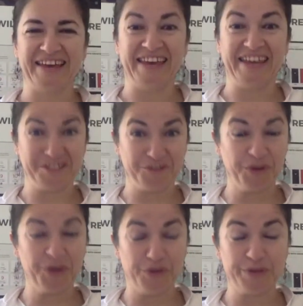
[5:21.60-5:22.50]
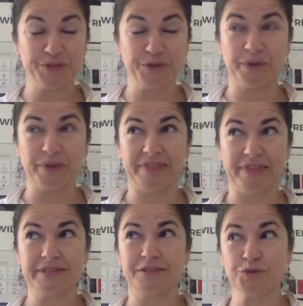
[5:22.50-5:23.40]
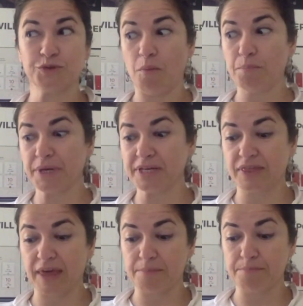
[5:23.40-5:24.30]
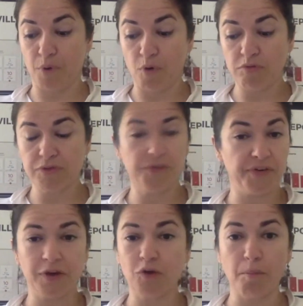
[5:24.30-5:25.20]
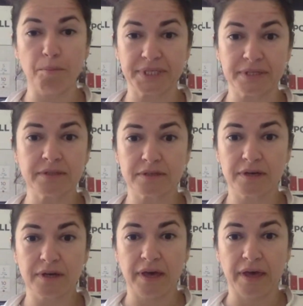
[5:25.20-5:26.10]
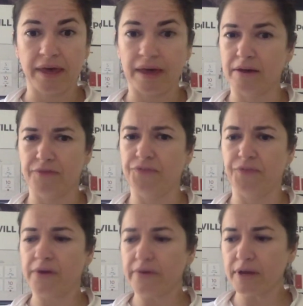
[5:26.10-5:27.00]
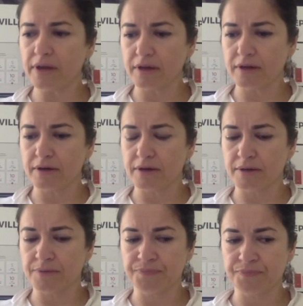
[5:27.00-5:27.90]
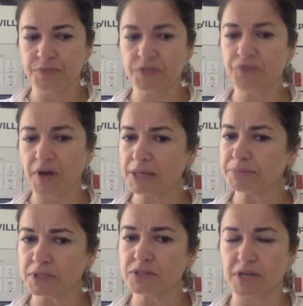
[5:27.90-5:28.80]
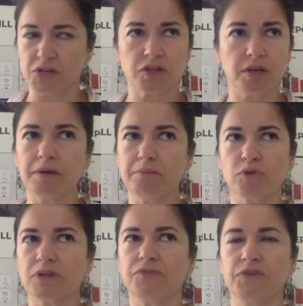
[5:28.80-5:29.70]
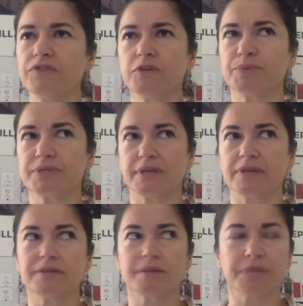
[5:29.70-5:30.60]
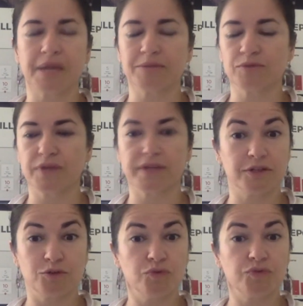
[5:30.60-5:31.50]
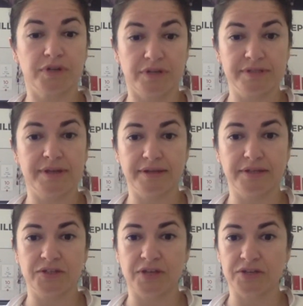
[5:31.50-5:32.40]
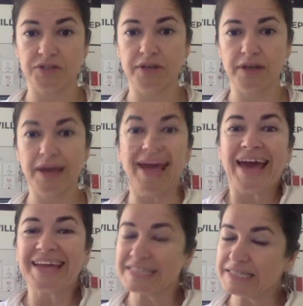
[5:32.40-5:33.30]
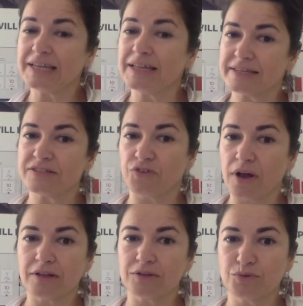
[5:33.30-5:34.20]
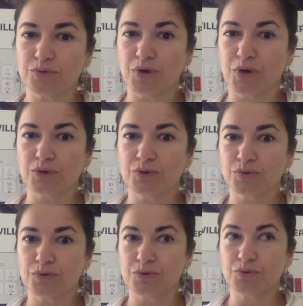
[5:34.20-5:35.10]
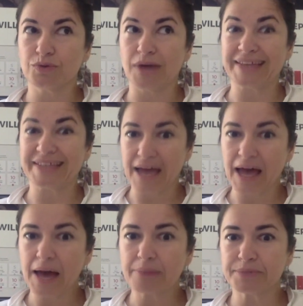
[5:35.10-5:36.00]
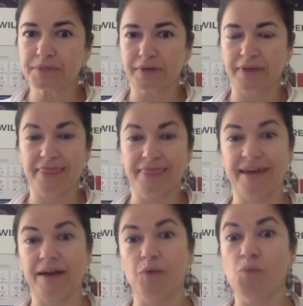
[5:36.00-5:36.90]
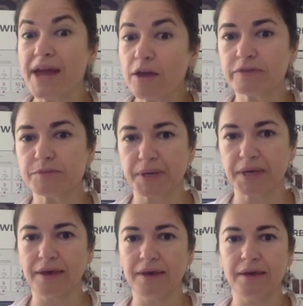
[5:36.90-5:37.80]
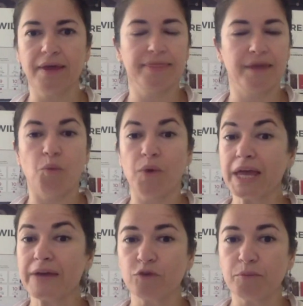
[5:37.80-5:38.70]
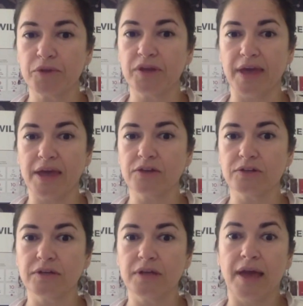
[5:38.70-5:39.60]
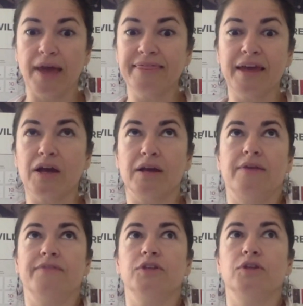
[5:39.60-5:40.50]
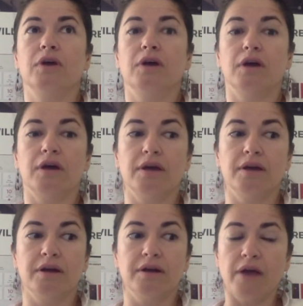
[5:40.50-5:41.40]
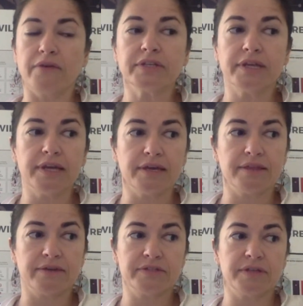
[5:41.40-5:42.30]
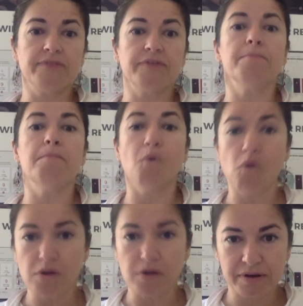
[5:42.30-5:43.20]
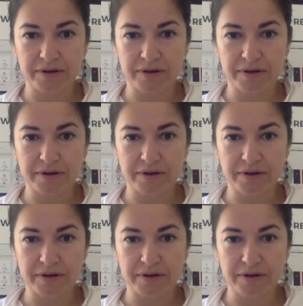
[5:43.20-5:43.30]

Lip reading: Yeah, so you saw these two companies, they are both very competent, very developed internationally. More than 50% sometimes of their turnover is done internationally, and still they struggle to adapt their way of speaking, their way of communication, and they even currently there is even more